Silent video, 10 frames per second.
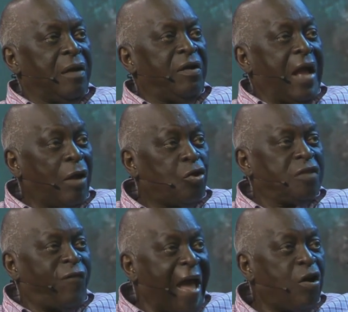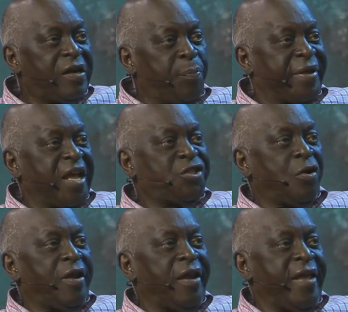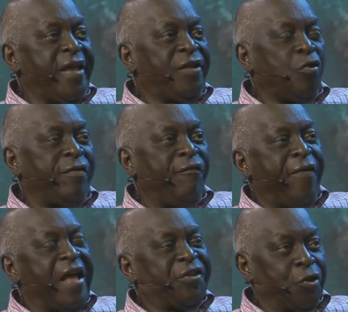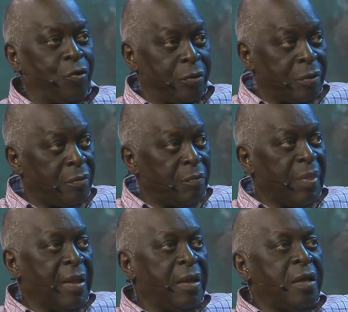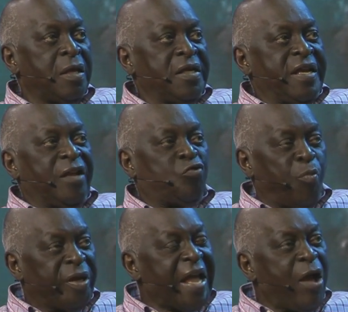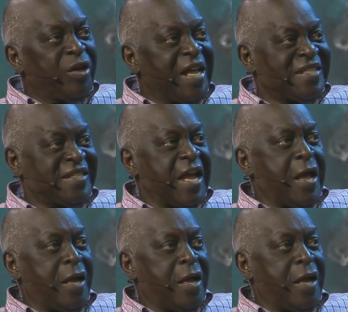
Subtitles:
does viral replication lead to infection? To better understand